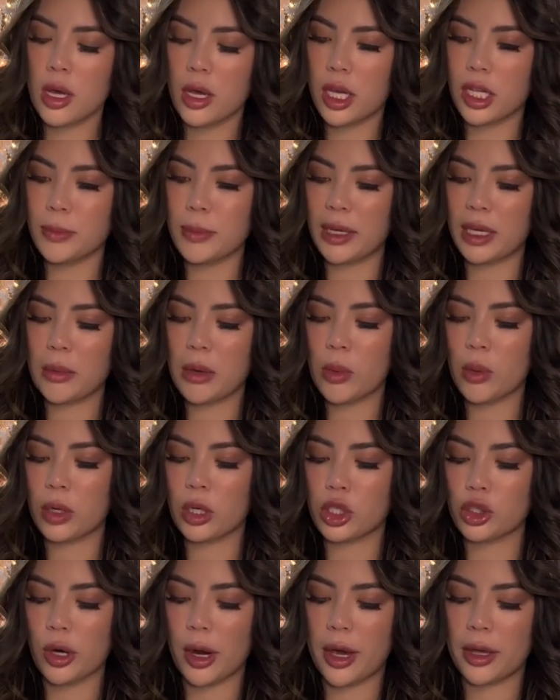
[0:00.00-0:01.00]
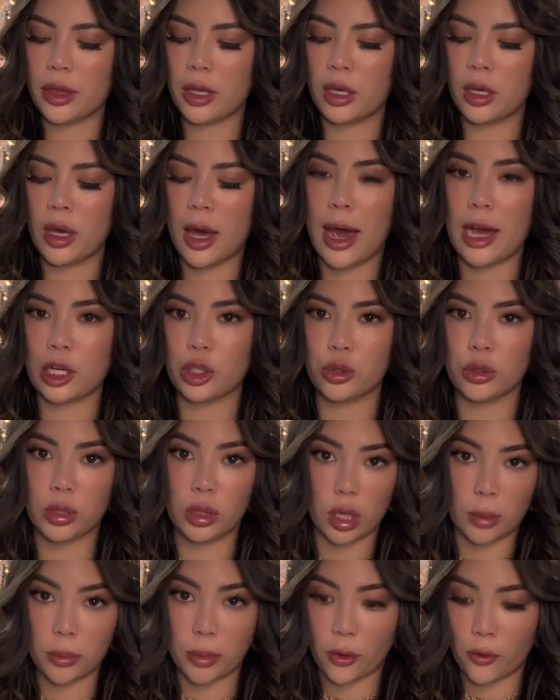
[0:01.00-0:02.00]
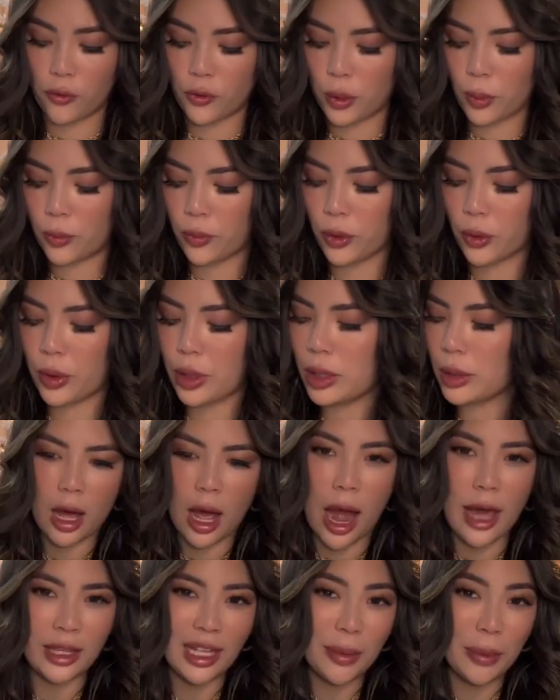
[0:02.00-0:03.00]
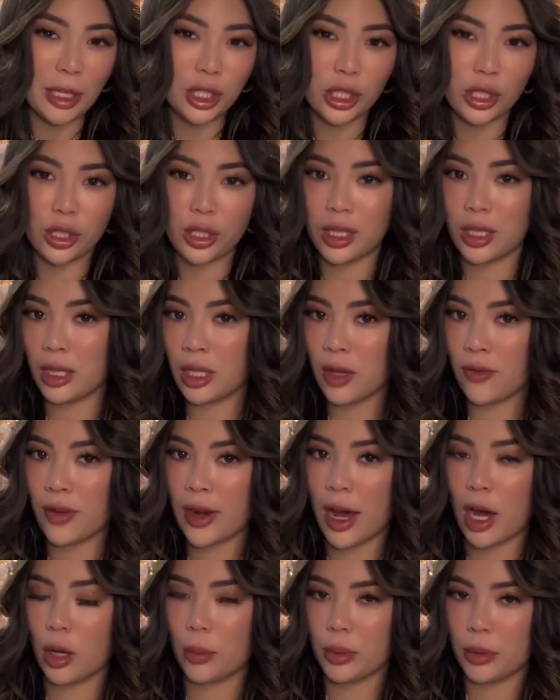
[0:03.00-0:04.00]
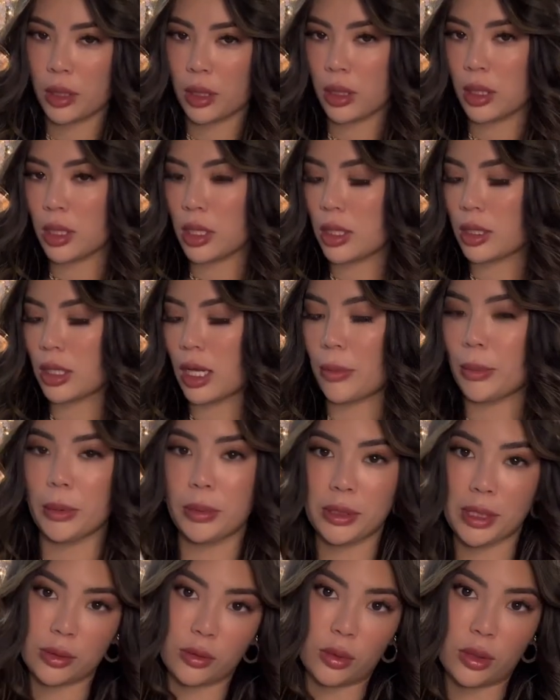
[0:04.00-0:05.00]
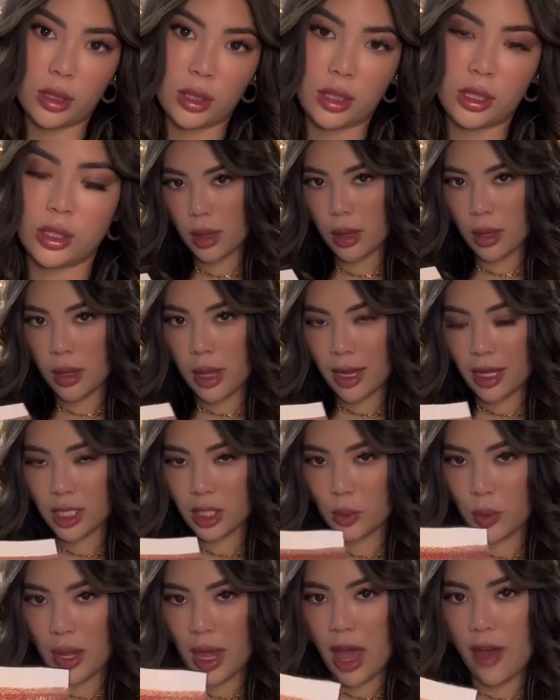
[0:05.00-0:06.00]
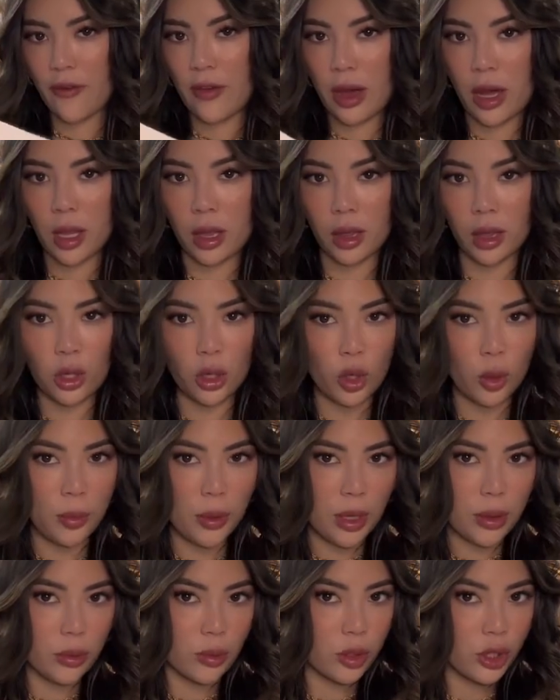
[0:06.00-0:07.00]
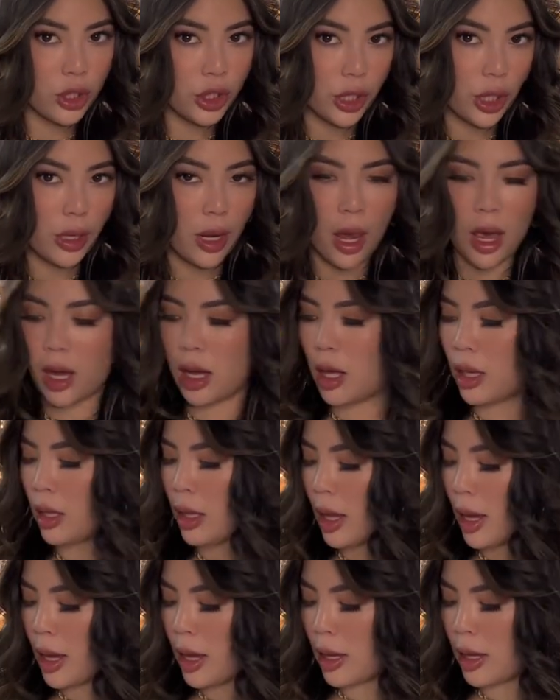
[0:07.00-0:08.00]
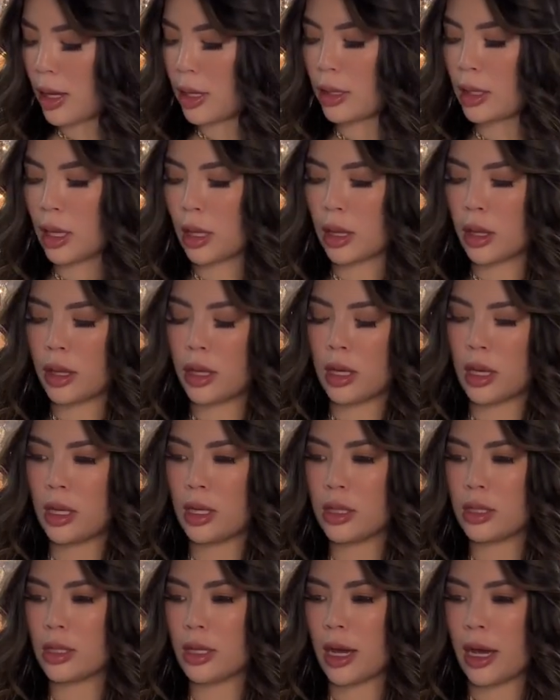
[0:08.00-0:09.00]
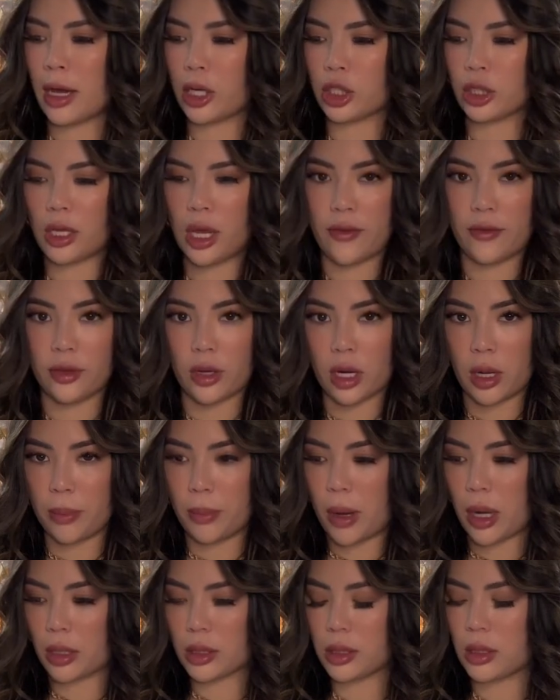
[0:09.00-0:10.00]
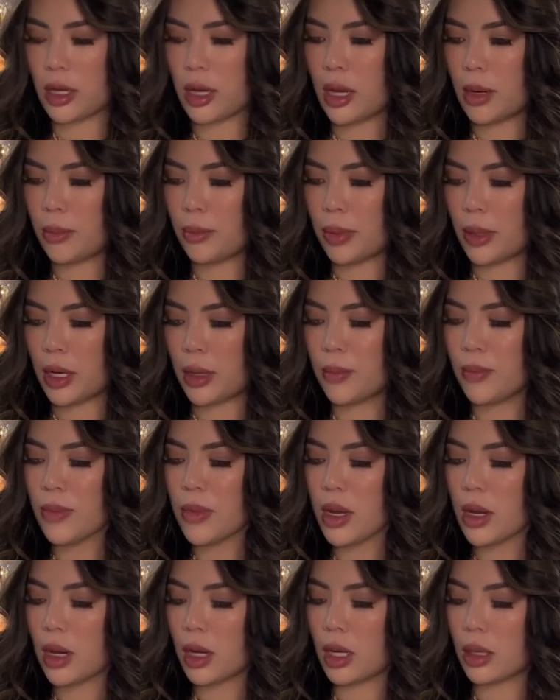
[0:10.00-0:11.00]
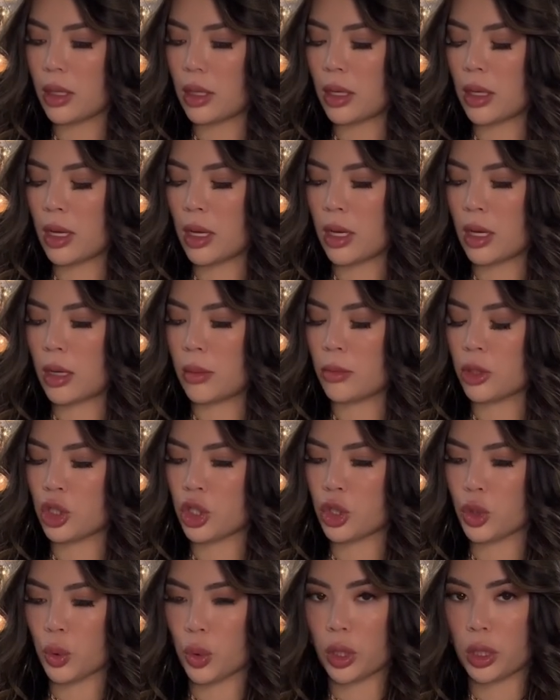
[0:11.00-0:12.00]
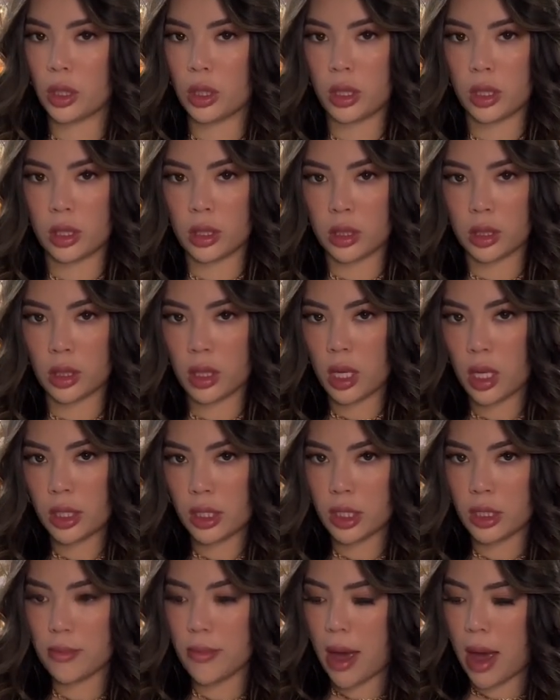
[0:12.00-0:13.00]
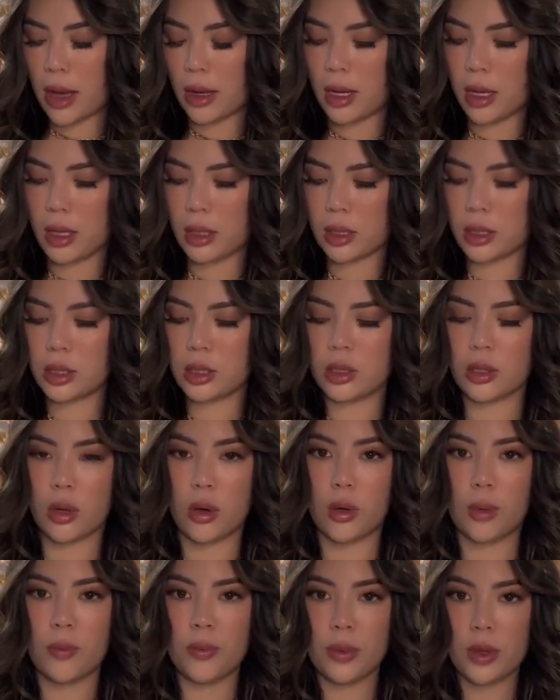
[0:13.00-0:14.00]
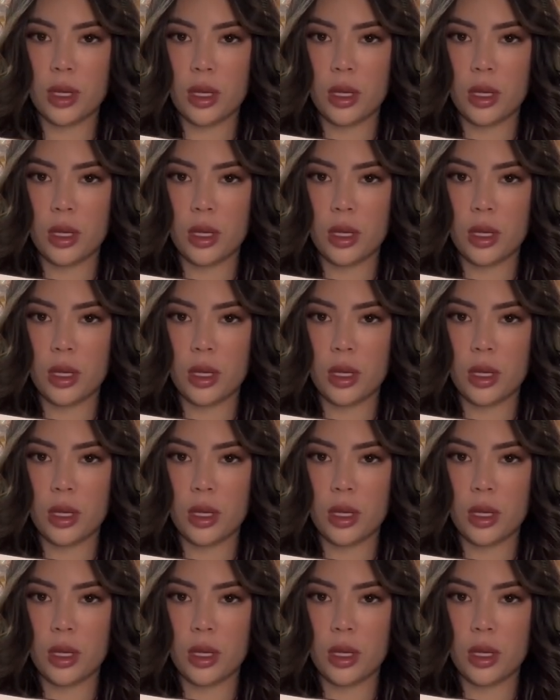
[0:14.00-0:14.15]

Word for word: It's making me want to try the actual like perfume for it. I think I'm actually going to leave it out because I'm obsessed with this. Next, we have a little bit more Chanel, and this I actually have not unboxed yet, but I am sure it is cosmetics. So